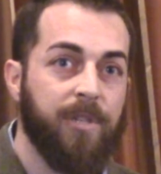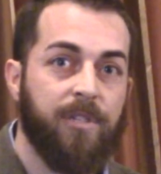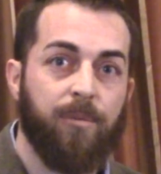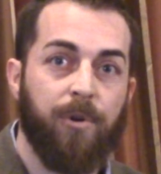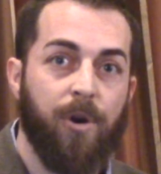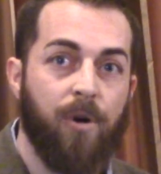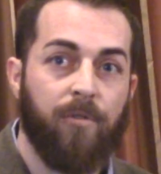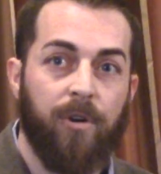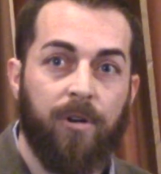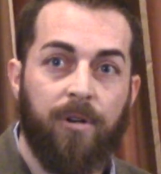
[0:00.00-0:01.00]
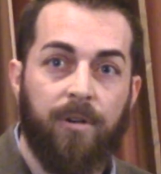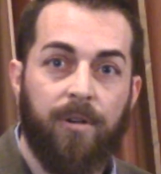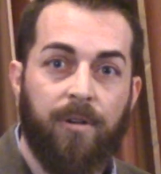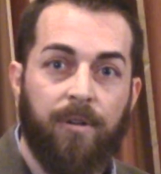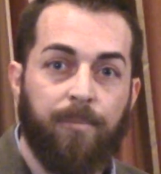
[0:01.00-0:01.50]
win someone over
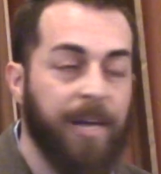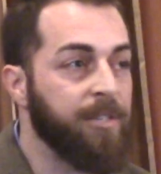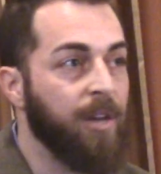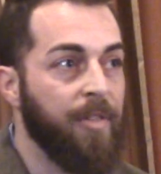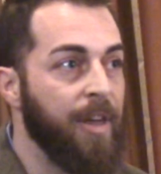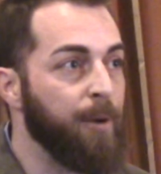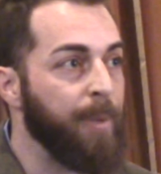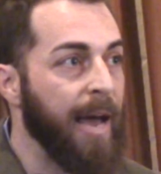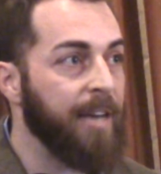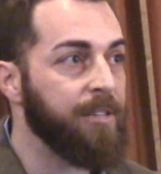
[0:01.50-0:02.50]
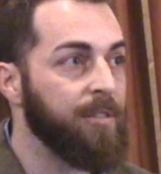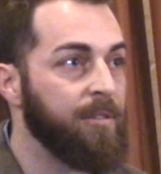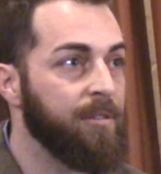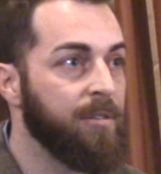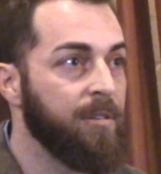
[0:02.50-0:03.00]
based on their
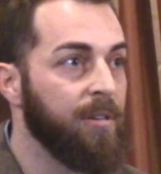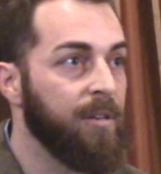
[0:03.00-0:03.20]
passions.